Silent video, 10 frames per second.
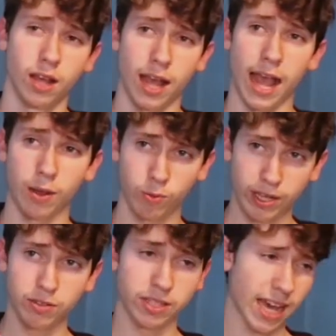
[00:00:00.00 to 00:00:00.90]
I
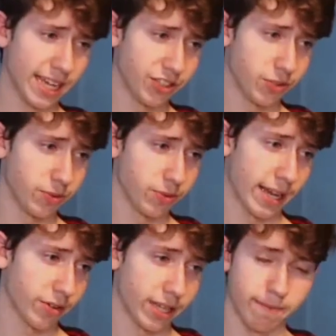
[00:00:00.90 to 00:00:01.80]
will guide you on how
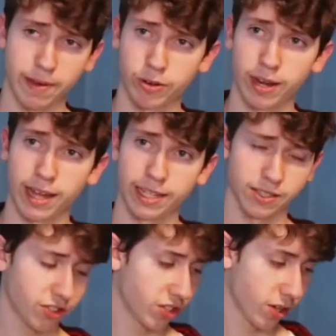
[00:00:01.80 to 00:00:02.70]
to get better at it.
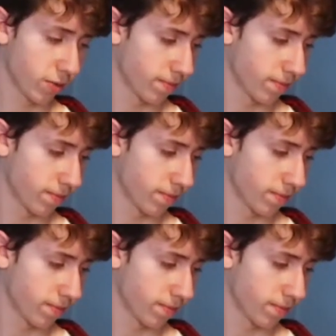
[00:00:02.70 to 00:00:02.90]
So